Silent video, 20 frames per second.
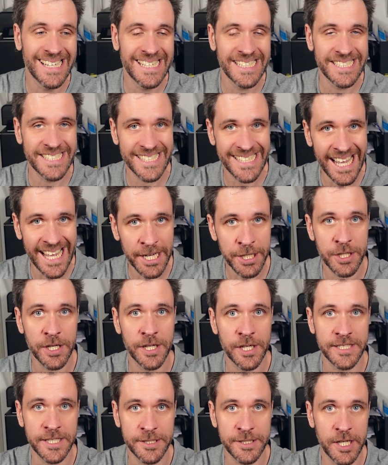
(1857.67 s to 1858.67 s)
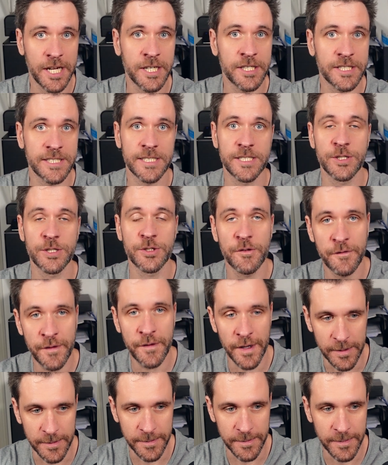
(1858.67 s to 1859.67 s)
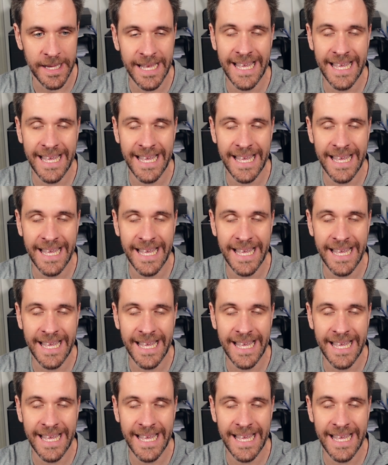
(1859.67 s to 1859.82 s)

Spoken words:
/ suggestions to Phil